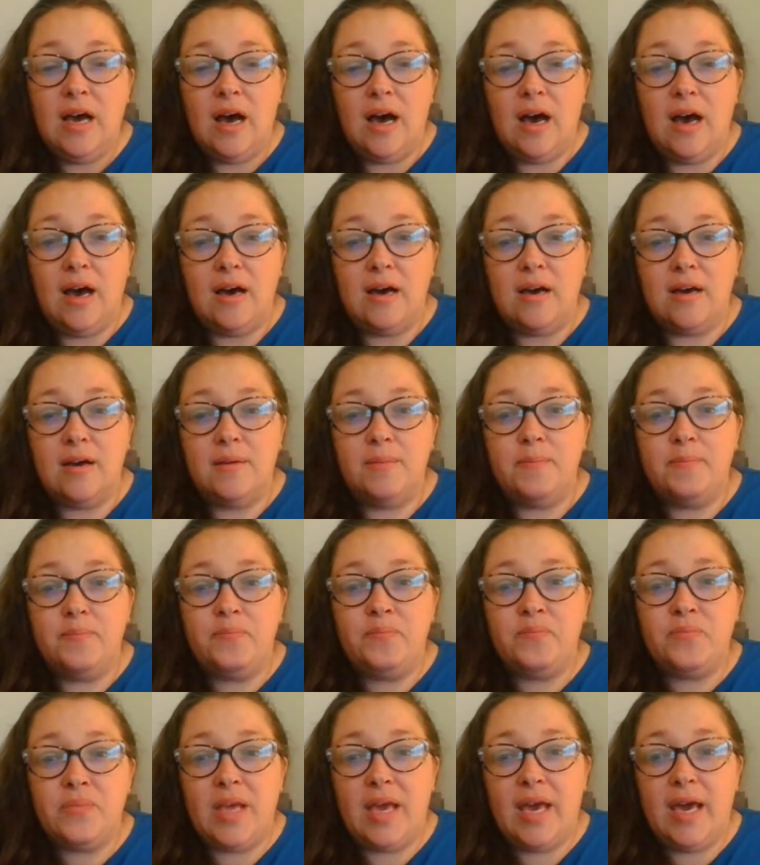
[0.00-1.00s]

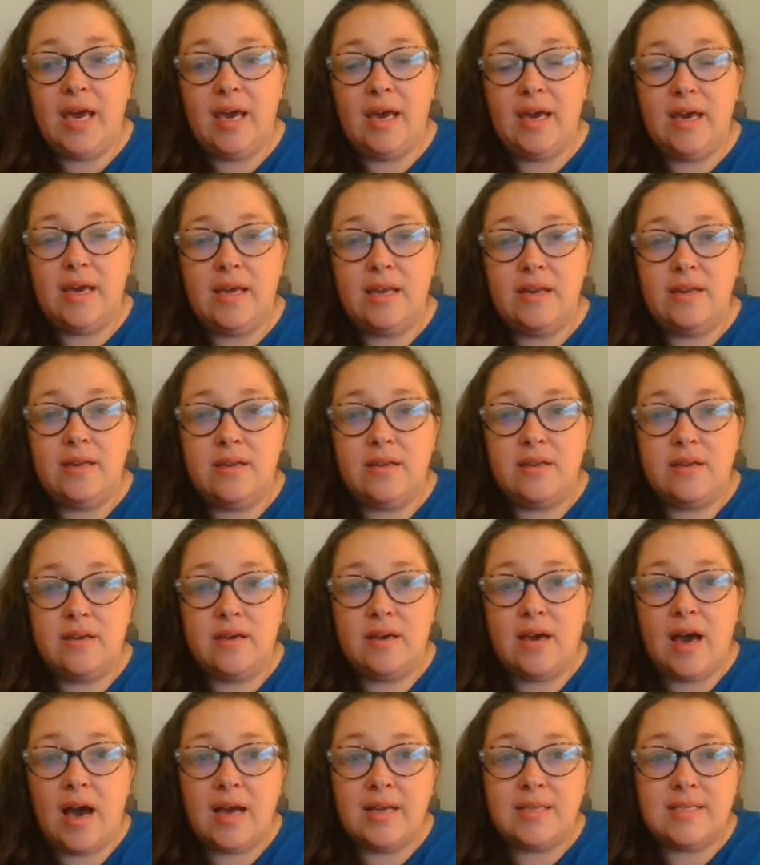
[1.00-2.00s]
And
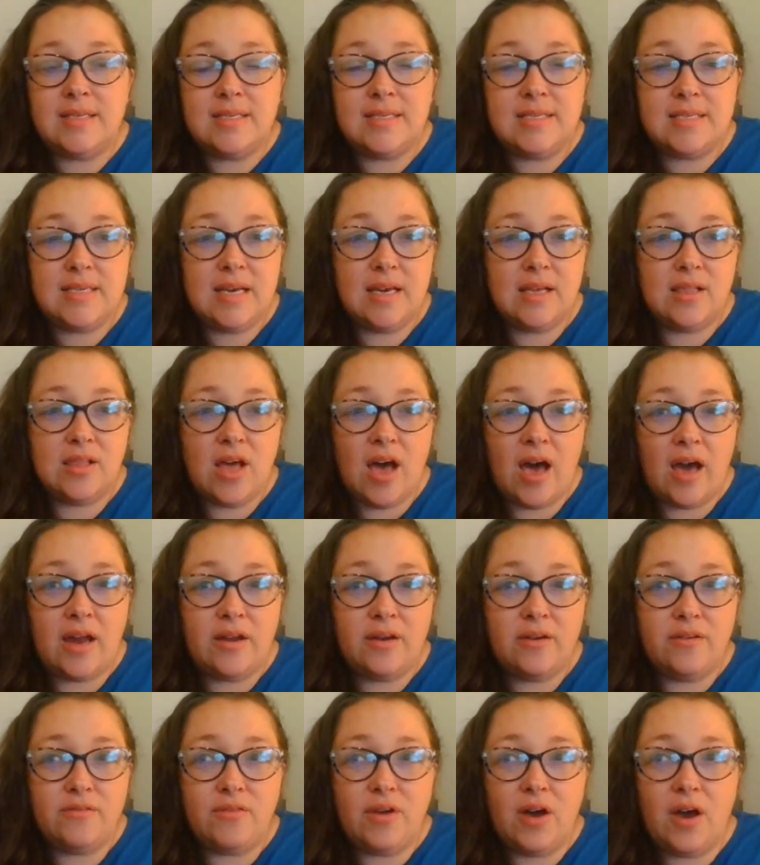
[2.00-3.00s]
got to see a lot
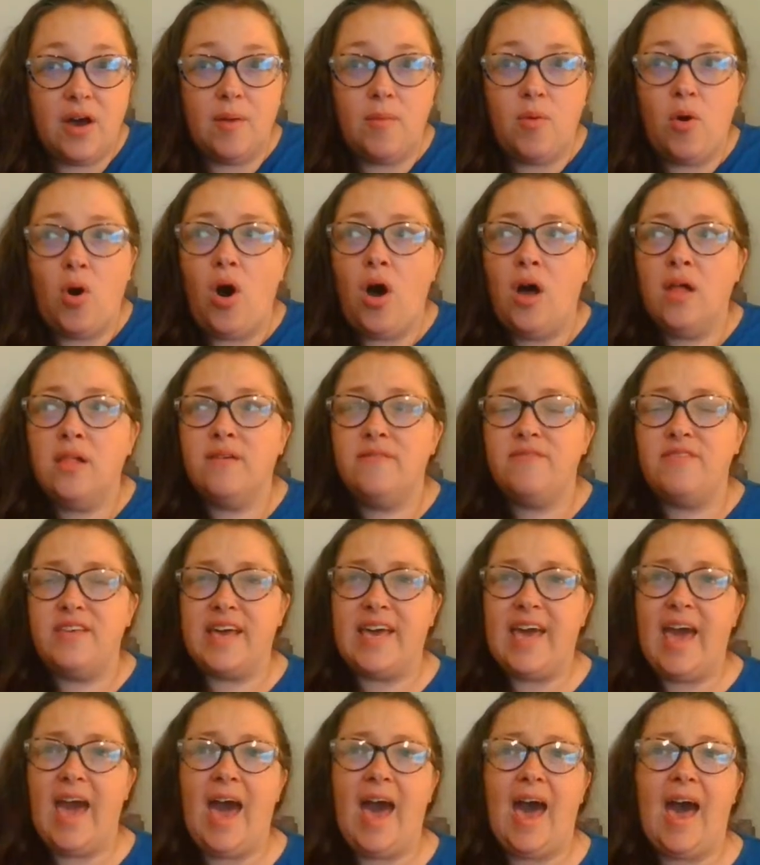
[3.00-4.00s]
of all of the
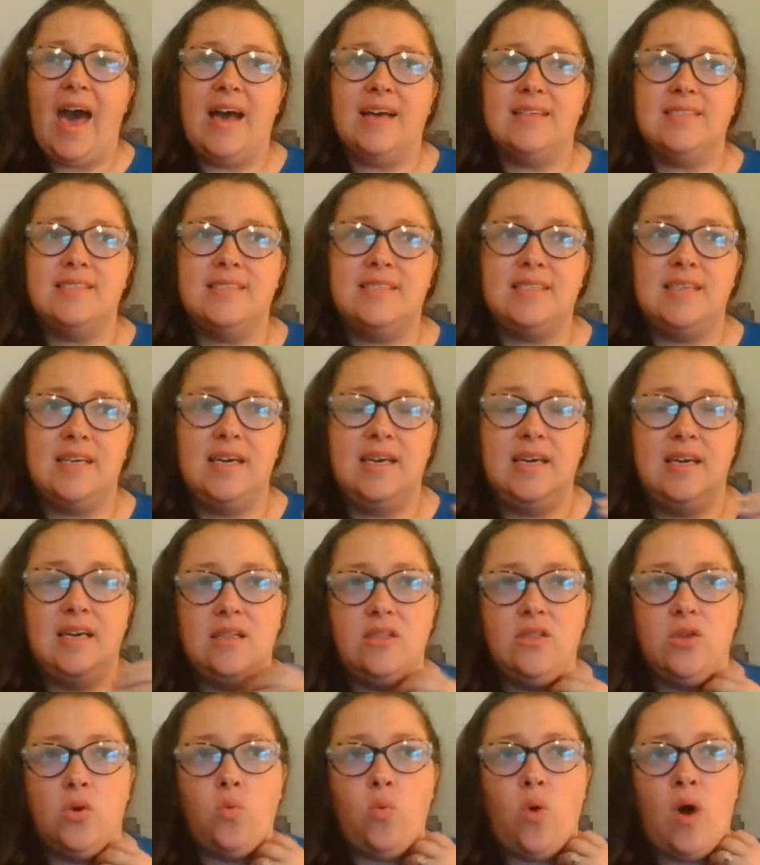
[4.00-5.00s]
cast
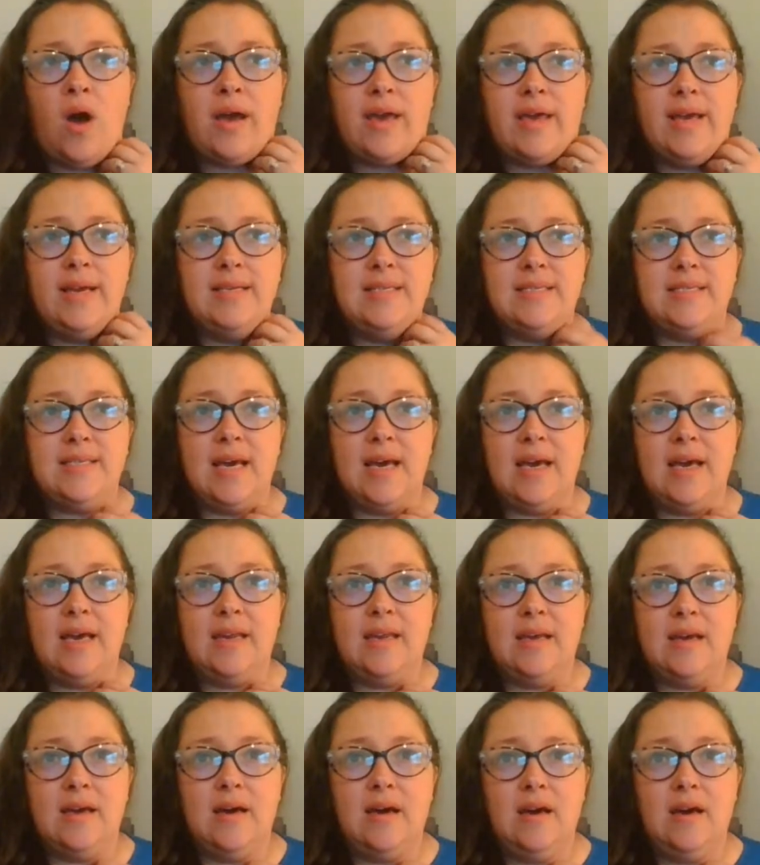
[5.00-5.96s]
in The Walking Dead